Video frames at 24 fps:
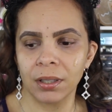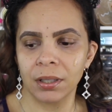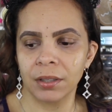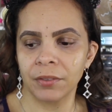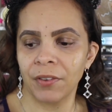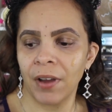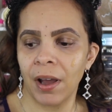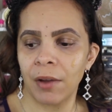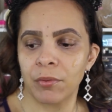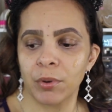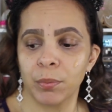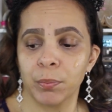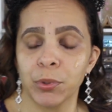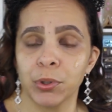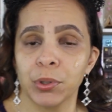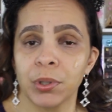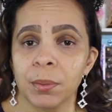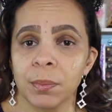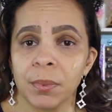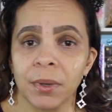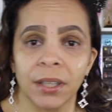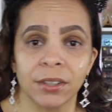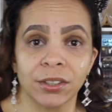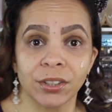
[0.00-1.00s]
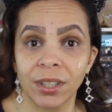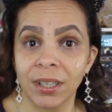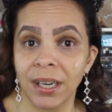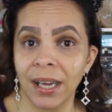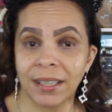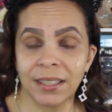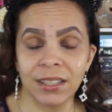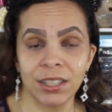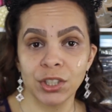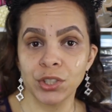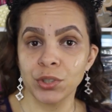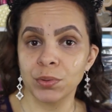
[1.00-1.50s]
If I have a beauty blender, and
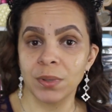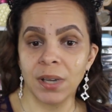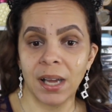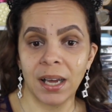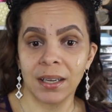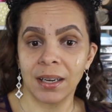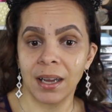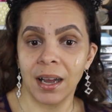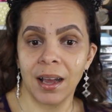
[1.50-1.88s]
I kid you not,